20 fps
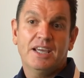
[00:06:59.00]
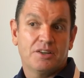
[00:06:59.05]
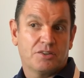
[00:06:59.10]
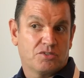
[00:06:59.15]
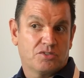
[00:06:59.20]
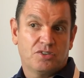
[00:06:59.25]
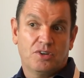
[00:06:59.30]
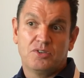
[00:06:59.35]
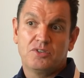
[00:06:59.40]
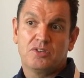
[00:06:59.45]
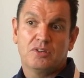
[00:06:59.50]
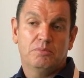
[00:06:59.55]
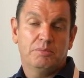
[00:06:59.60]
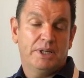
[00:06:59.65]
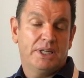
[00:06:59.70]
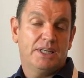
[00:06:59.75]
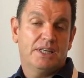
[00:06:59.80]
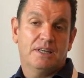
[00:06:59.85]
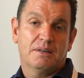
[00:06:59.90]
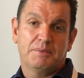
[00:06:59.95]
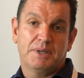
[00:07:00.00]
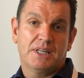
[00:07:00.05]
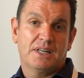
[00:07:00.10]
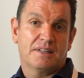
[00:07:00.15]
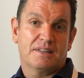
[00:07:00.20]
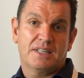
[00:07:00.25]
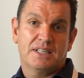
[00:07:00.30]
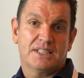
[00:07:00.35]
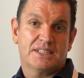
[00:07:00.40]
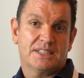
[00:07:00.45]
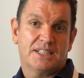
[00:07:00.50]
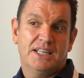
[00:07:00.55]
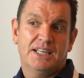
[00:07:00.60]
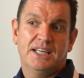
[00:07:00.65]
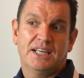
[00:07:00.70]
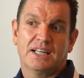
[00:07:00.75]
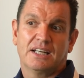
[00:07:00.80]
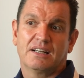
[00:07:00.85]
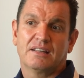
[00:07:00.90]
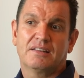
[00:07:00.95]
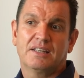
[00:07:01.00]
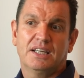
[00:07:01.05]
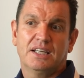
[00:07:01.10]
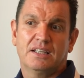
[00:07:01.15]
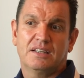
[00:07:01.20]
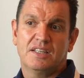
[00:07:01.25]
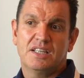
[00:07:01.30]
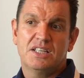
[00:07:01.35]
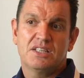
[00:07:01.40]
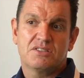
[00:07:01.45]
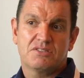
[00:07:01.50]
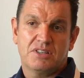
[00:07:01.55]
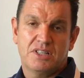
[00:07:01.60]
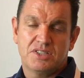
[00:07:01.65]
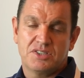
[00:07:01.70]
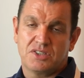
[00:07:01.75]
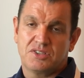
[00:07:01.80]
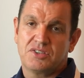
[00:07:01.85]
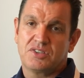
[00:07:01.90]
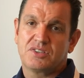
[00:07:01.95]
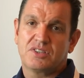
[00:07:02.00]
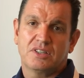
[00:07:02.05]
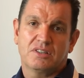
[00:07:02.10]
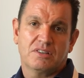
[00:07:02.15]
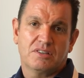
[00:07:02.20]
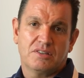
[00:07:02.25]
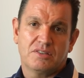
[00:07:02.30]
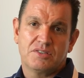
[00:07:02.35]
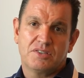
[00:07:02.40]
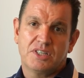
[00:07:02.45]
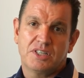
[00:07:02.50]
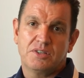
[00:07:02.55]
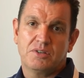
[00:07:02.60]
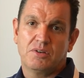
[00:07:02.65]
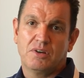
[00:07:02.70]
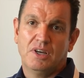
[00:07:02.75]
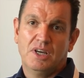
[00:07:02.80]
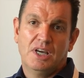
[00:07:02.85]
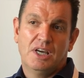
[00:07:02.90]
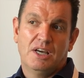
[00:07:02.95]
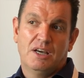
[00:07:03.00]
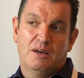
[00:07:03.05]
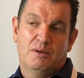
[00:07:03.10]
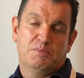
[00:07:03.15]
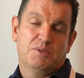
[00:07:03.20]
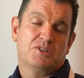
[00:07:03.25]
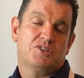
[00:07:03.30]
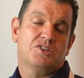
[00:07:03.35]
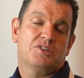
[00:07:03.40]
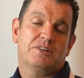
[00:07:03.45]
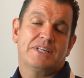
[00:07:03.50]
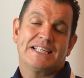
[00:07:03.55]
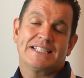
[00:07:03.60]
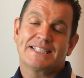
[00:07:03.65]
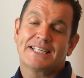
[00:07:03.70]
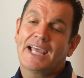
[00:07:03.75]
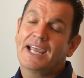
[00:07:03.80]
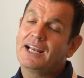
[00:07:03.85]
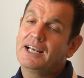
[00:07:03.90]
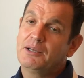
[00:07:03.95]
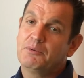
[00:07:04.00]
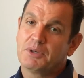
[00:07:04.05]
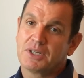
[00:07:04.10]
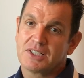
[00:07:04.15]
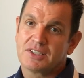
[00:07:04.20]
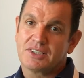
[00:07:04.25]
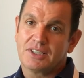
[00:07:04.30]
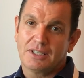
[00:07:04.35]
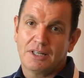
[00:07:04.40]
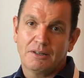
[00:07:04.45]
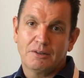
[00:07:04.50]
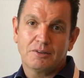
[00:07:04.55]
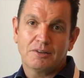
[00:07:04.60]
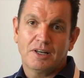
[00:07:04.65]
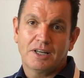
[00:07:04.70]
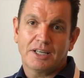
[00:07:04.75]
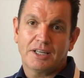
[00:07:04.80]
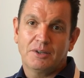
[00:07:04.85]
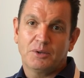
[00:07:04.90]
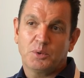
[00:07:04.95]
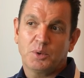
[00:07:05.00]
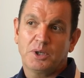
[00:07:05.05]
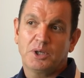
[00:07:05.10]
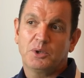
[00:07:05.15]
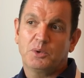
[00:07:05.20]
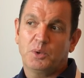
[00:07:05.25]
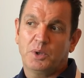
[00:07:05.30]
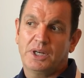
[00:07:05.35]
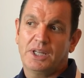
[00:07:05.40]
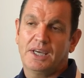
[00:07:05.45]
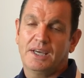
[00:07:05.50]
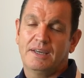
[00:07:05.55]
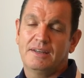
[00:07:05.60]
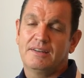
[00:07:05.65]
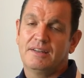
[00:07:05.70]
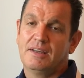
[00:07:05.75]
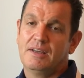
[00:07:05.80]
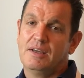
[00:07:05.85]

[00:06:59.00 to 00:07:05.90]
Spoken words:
Yes, social media, I mean, I think is key. And I think these trends are just going to continue. I'm not sure exactly what it's going to look like in 2028.